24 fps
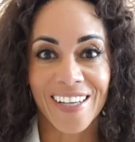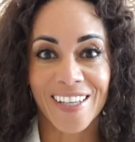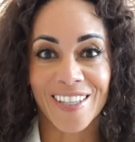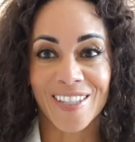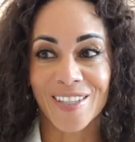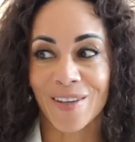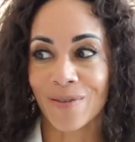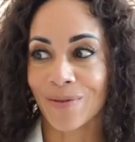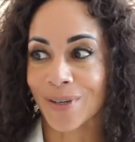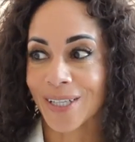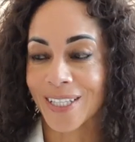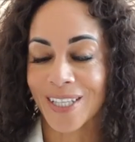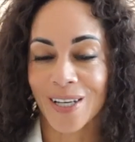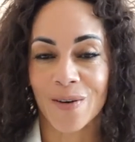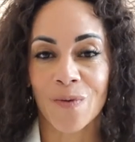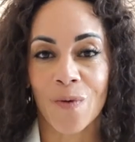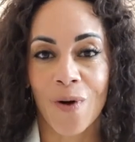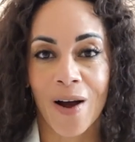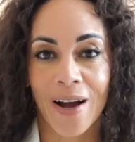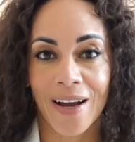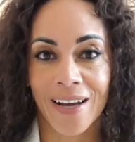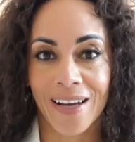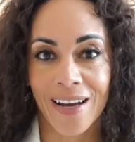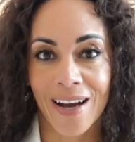is the reason
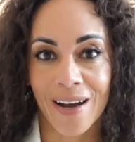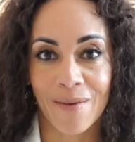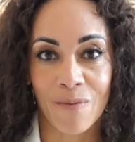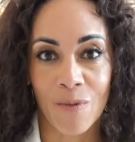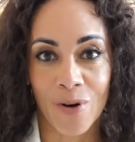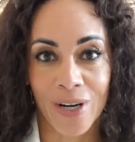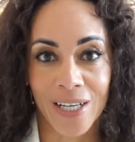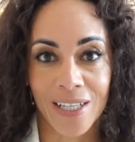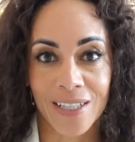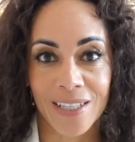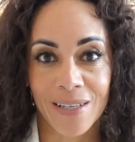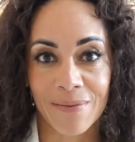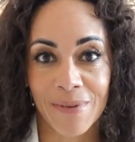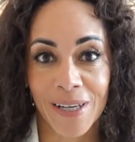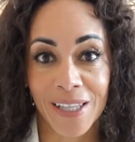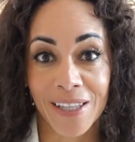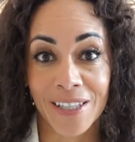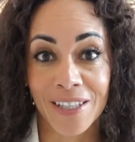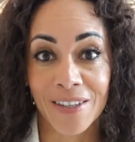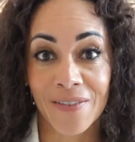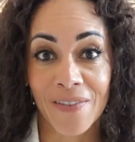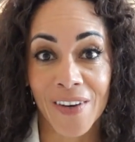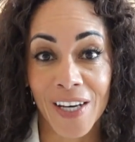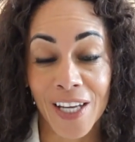why I'm wanting to make
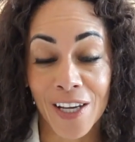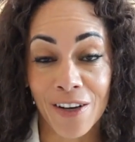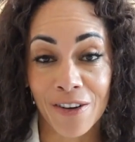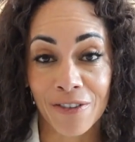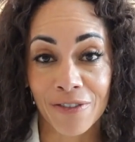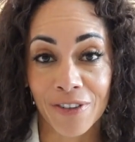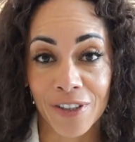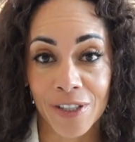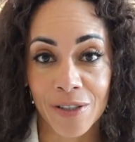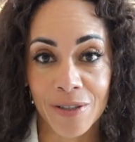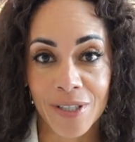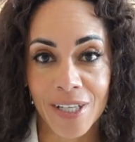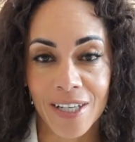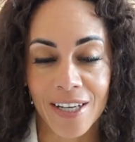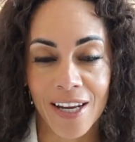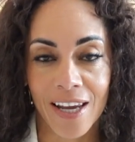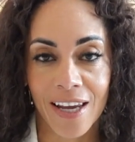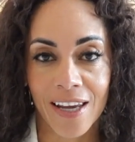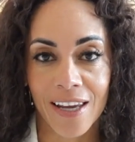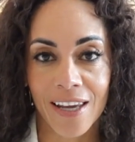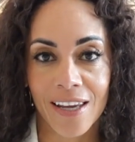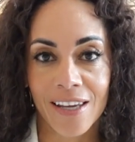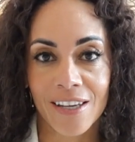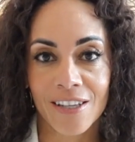this video for you
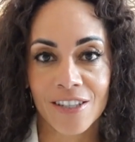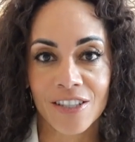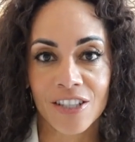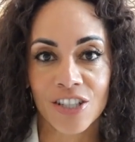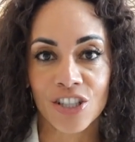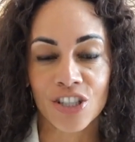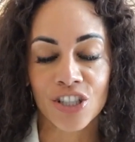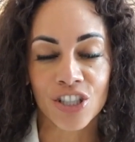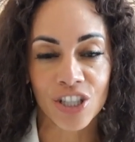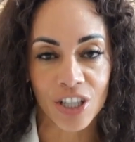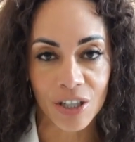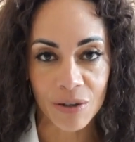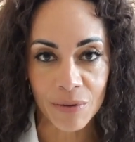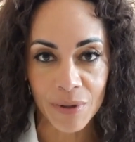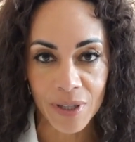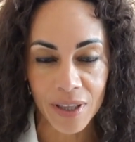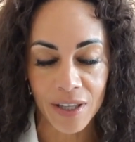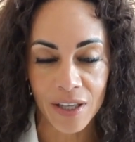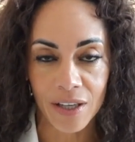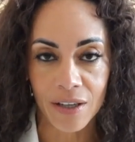today, is to share with